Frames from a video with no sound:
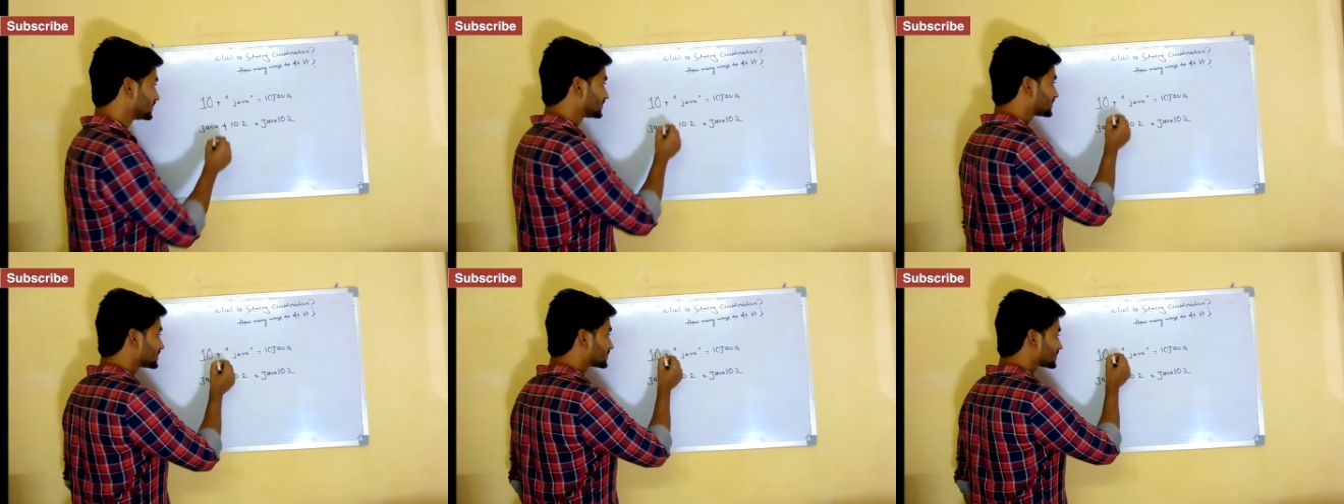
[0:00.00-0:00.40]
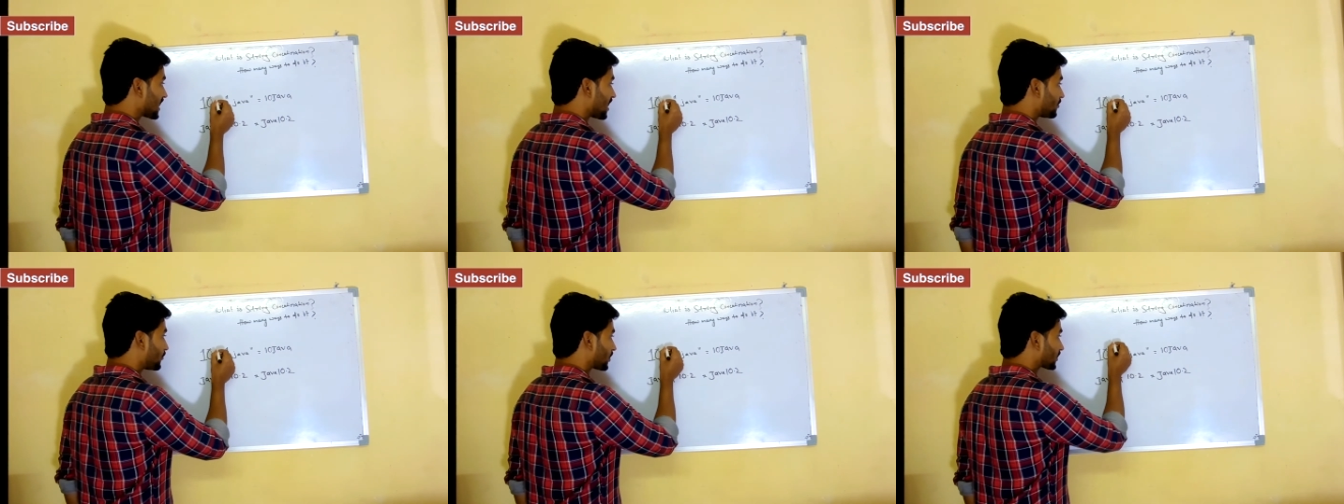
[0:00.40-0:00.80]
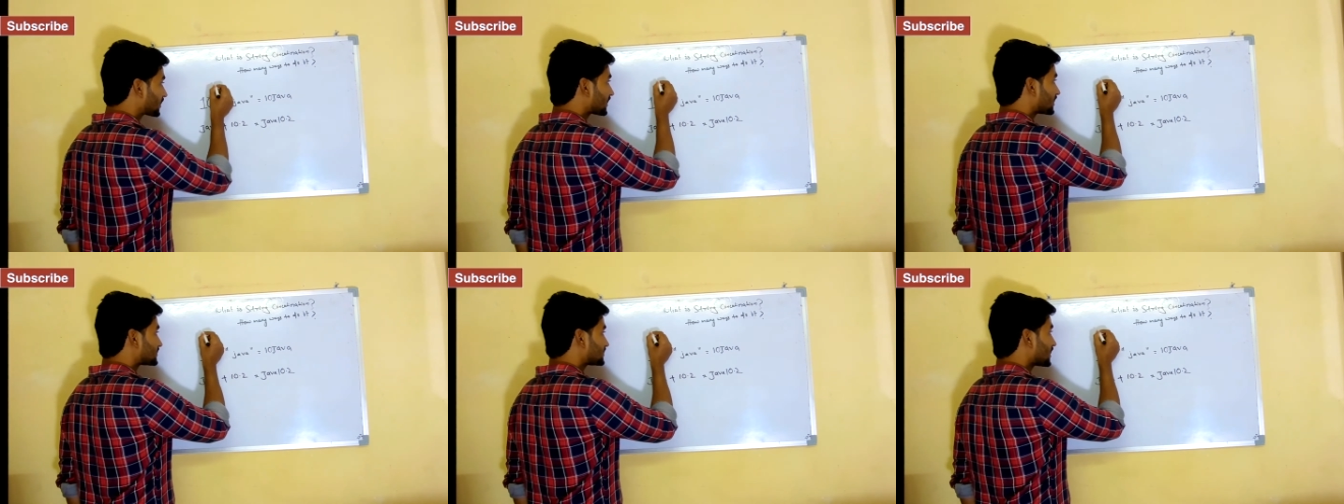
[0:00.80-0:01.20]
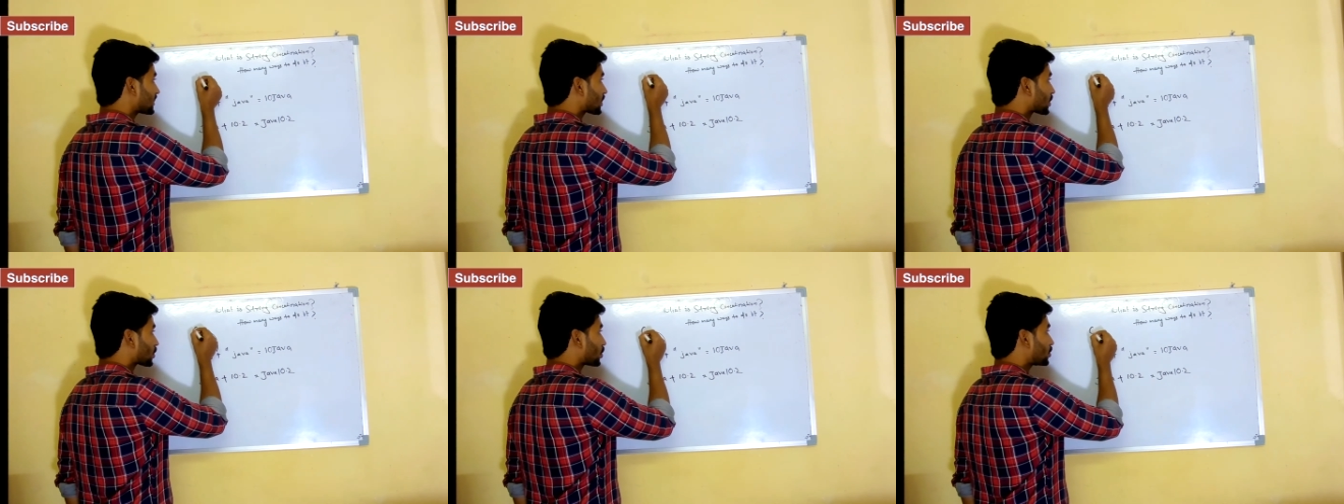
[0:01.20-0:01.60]
This is working as
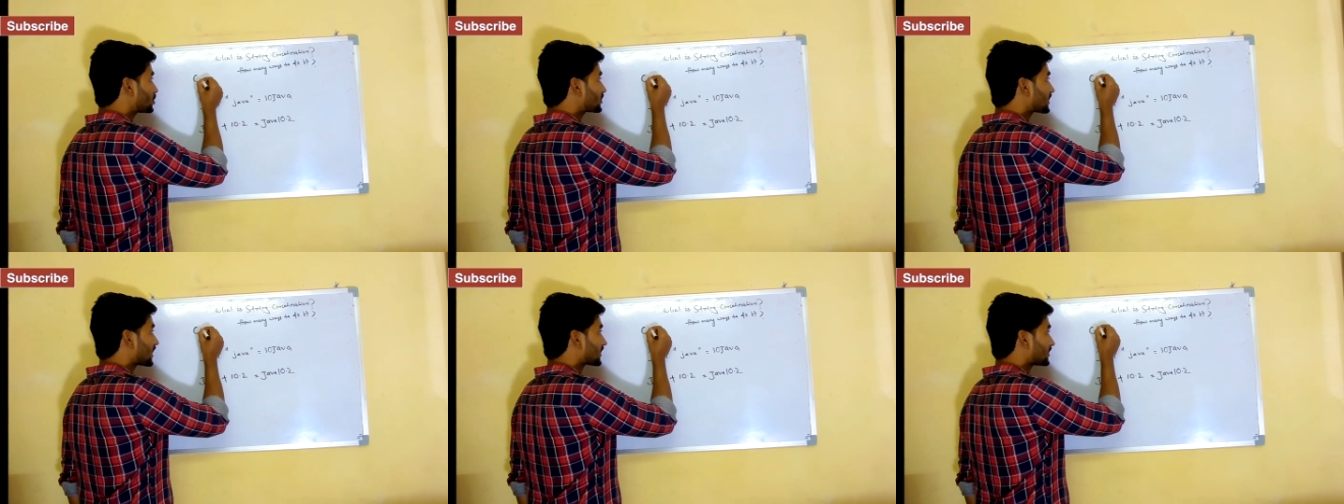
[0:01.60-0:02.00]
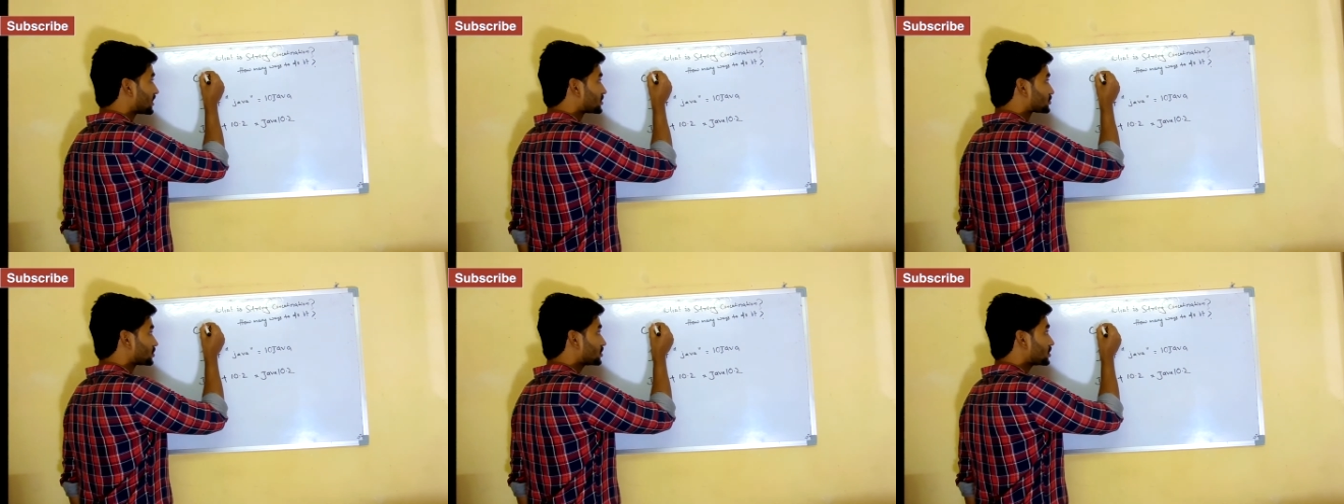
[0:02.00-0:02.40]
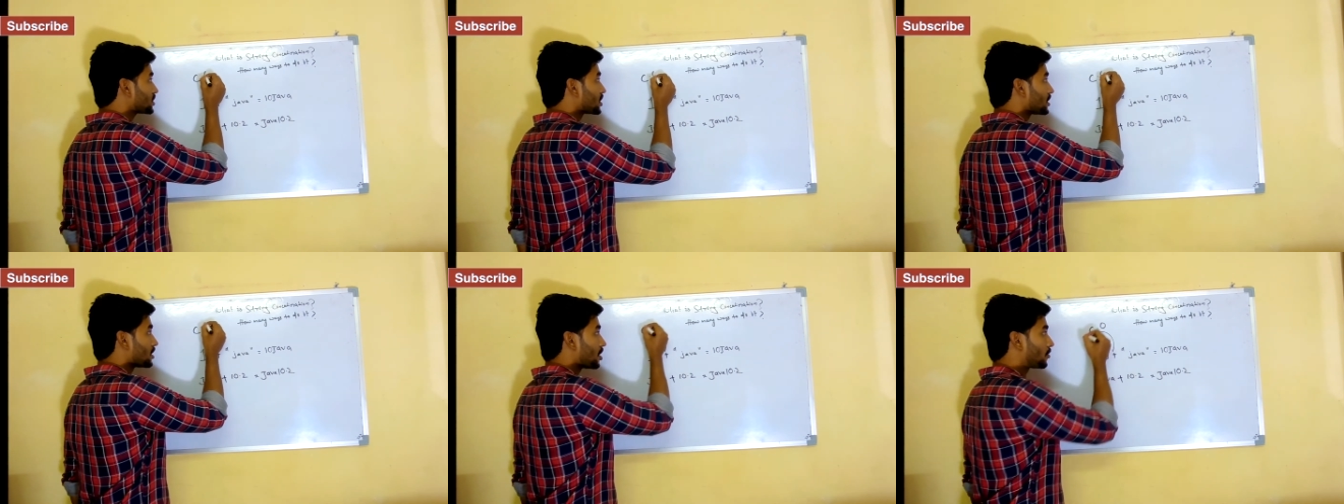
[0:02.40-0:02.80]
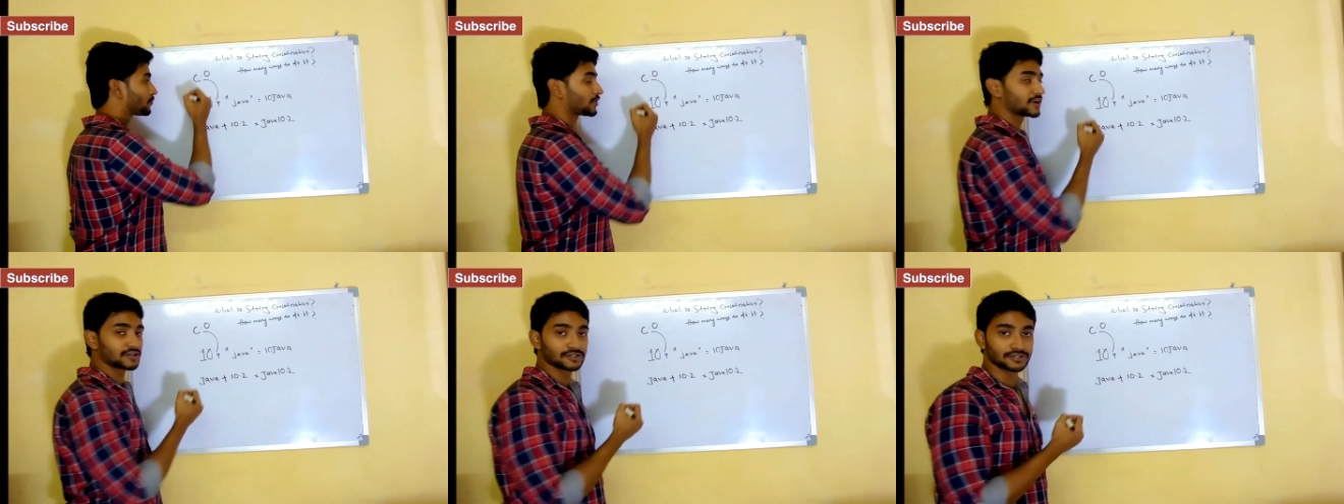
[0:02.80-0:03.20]
a concatenation
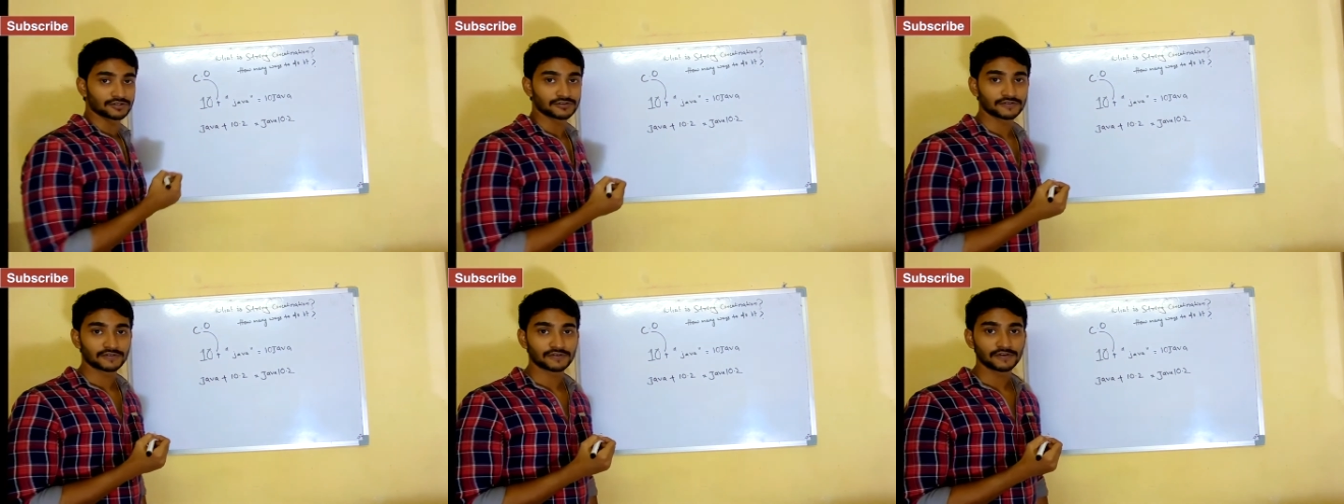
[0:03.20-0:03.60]
operator.